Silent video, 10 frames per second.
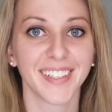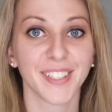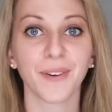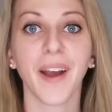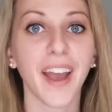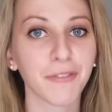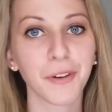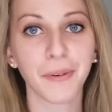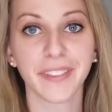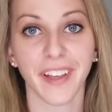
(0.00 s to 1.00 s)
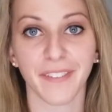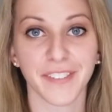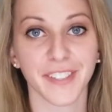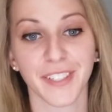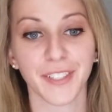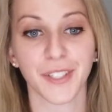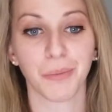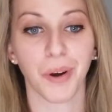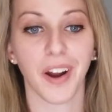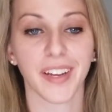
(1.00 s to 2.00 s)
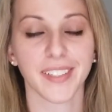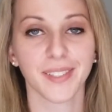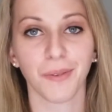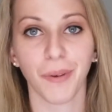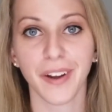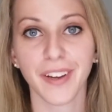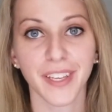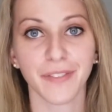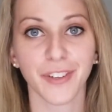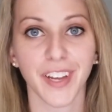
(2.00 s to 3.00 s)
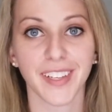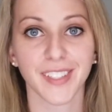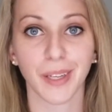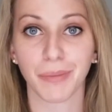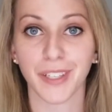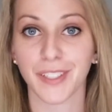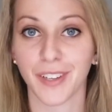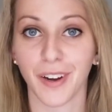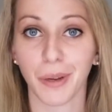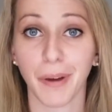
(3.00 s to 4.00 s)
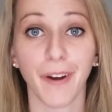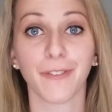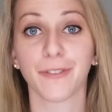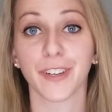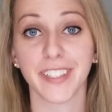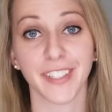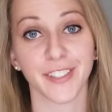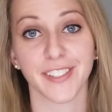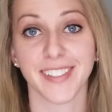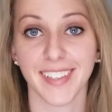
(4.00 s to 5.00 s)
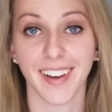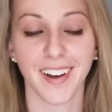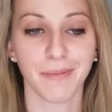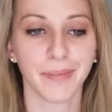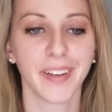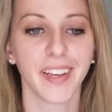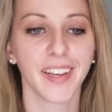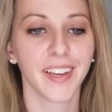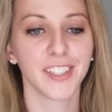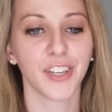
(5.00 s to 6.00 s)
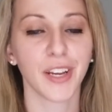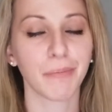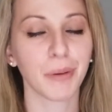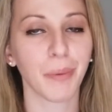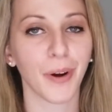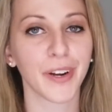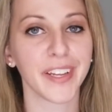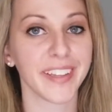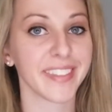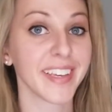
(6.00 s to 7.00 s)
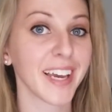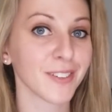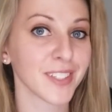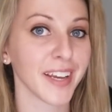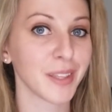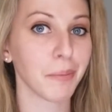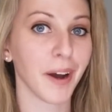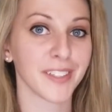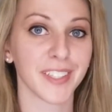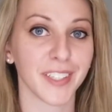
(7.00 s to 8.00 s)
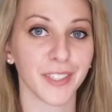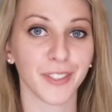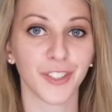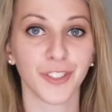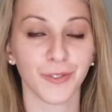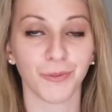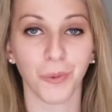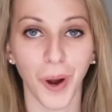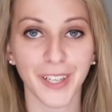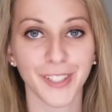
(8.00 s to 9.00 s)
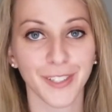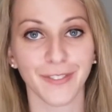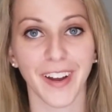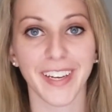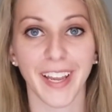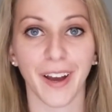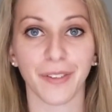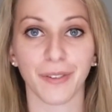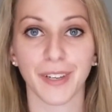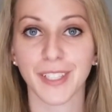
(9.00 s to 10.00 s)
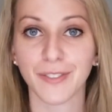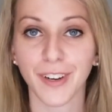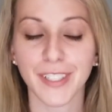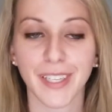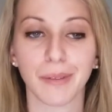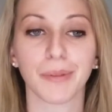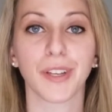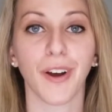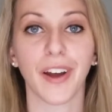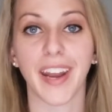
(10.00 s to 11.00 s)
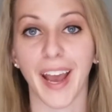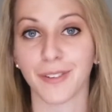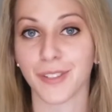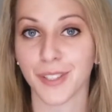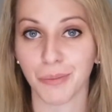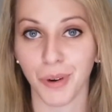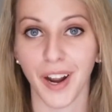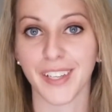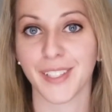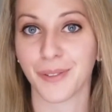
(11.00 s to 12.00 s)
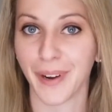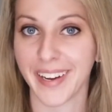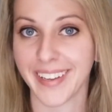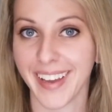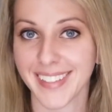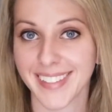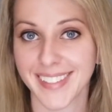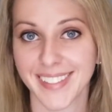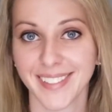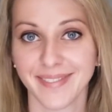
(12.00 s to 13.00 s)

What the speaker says: So everyone loves a good surprise. Why not give your guests something to talk about for years to come? Shake up the party and think outside the box a little. Watch to find out the rest of our tips on how to surprise your wedding guests.